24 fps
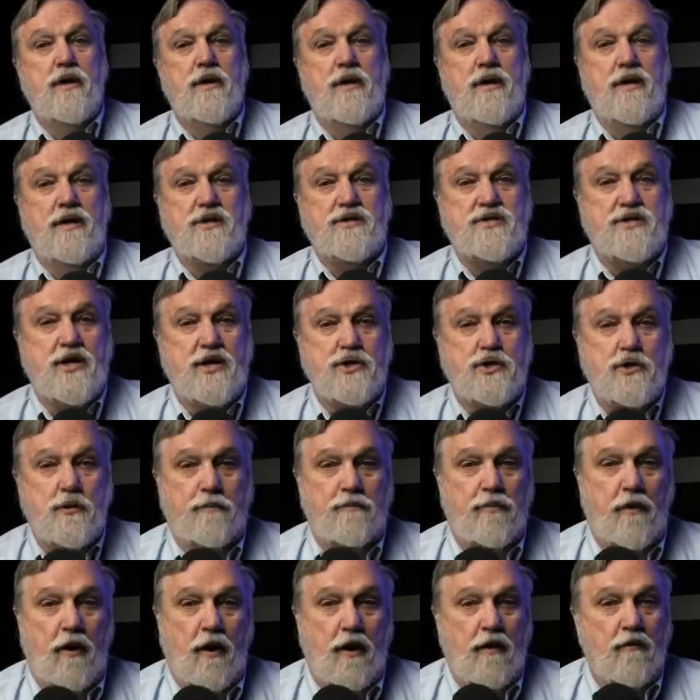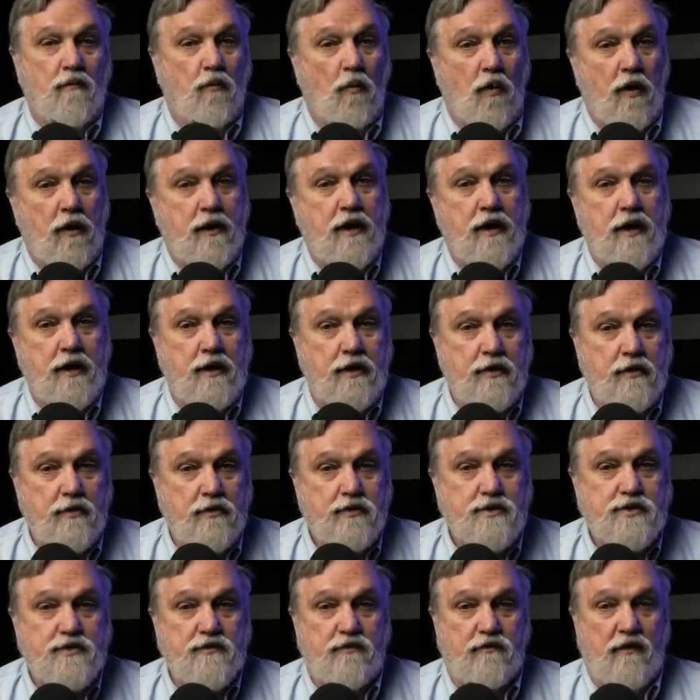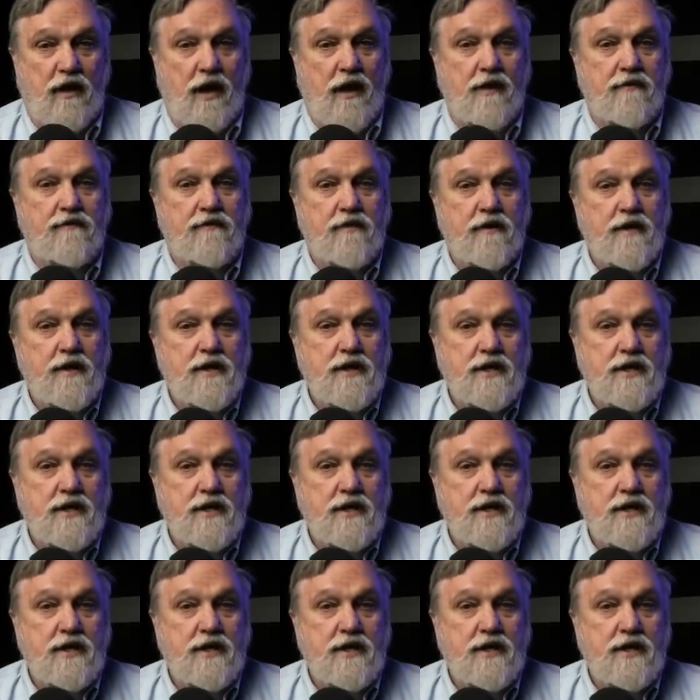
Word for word: an essential part of walking in newness of life